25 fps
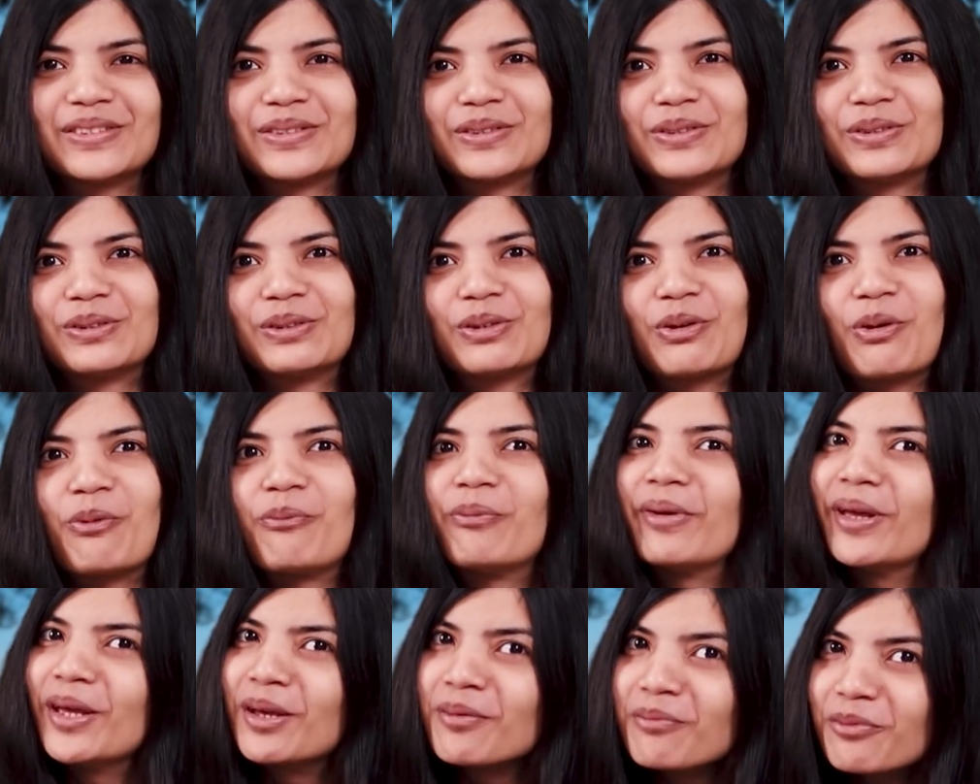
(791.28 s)
to
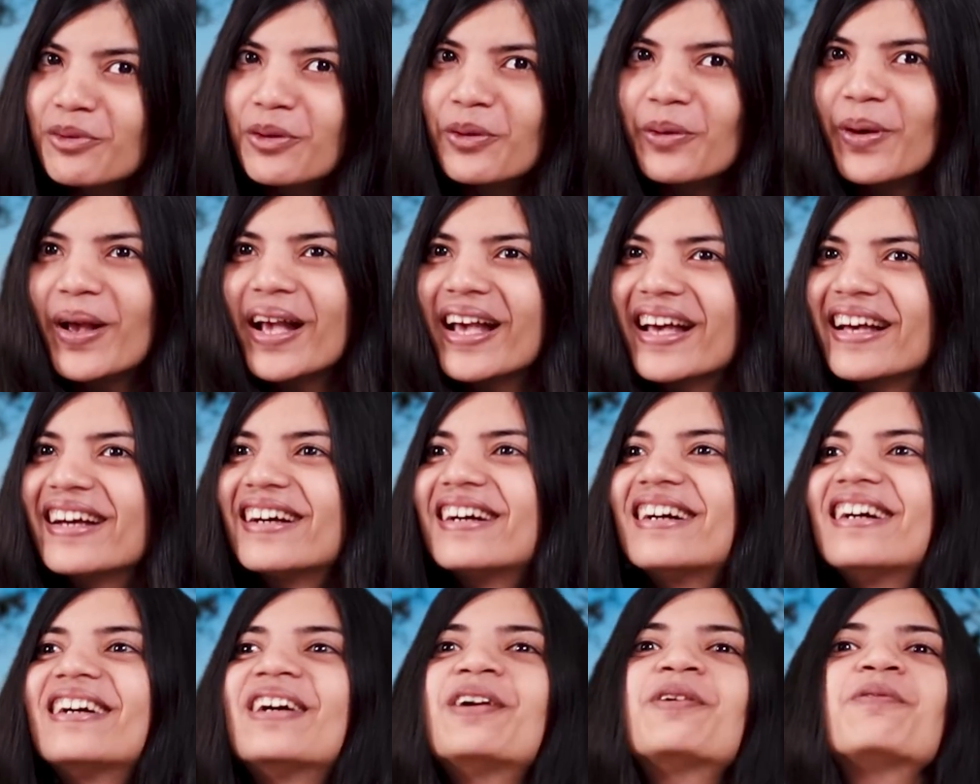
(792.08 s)
obey Him
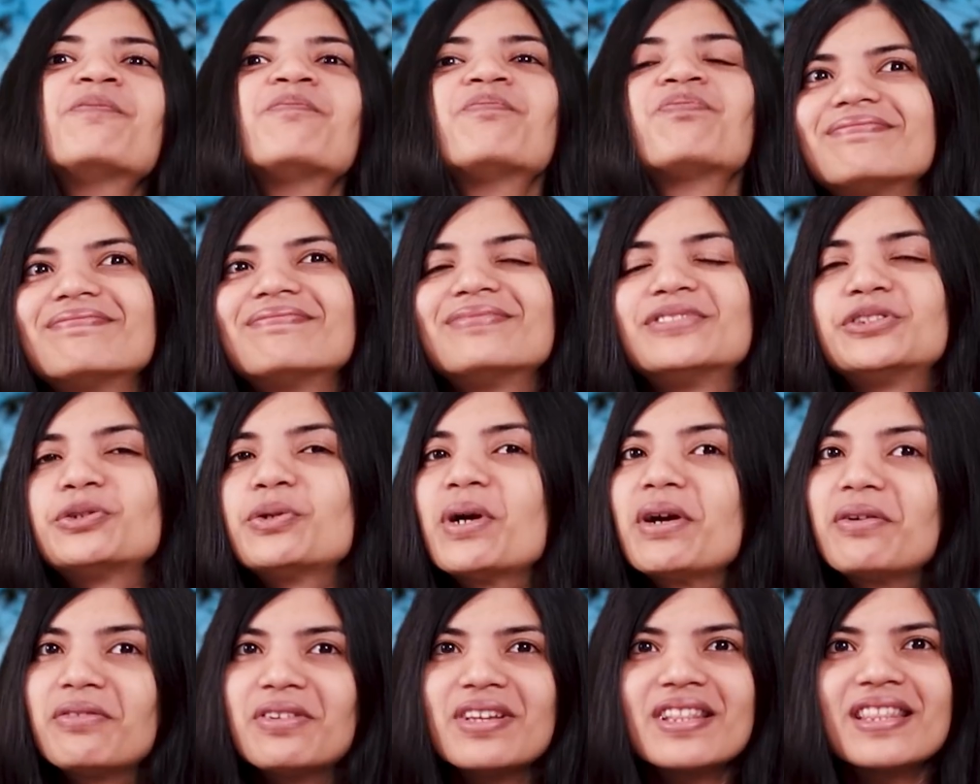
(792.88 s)
quicker, do
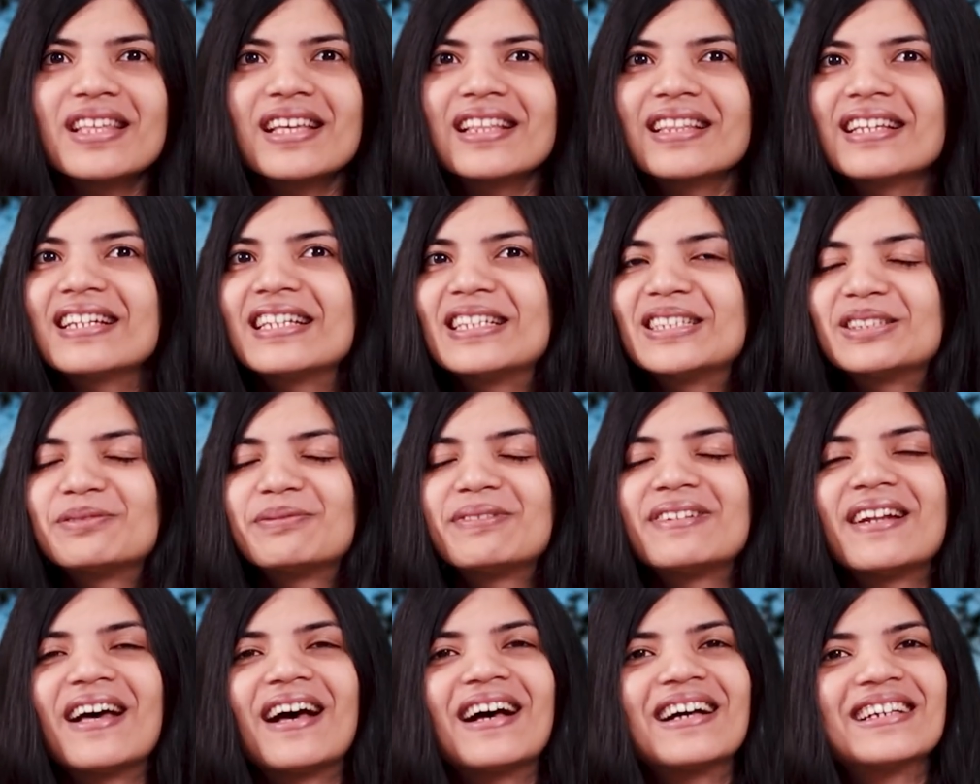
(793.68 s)
everything that He's
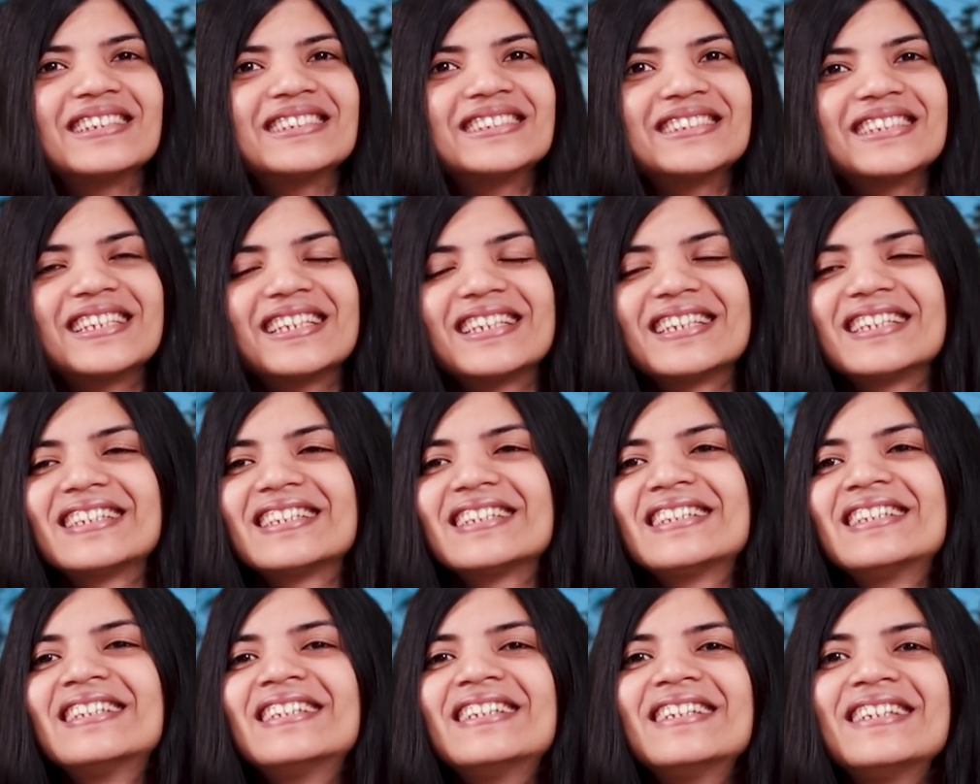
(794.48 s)
been
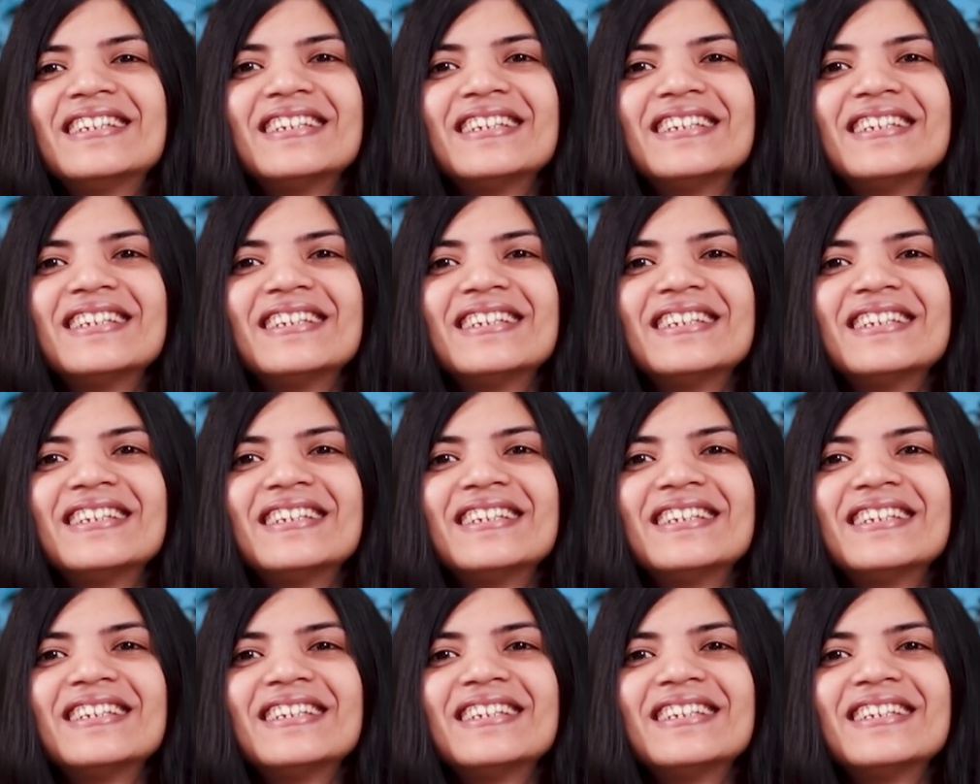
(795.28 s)
asking